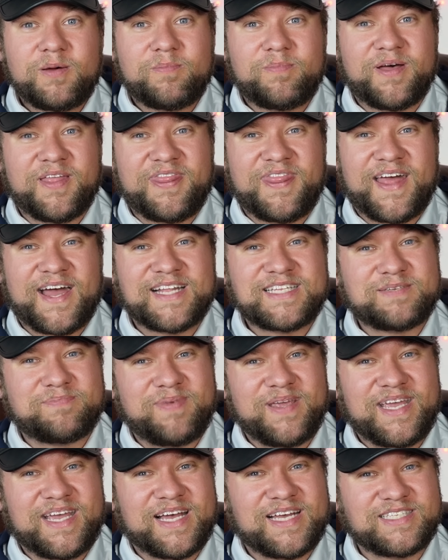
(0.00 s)
but that's
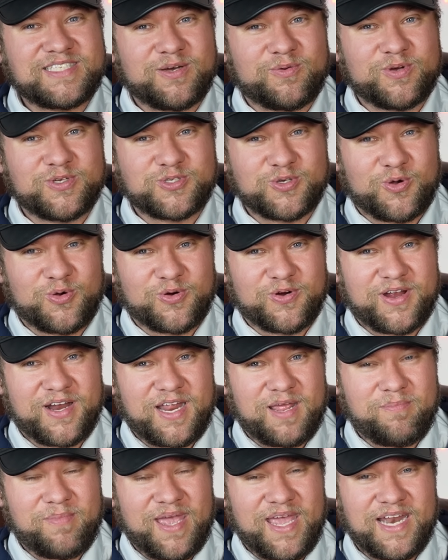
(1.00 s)
because it was
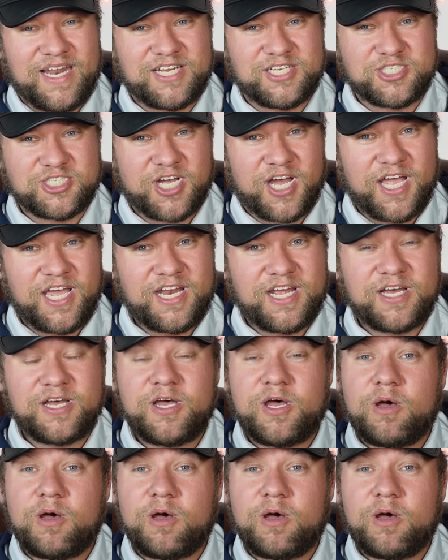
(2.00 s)
already made in China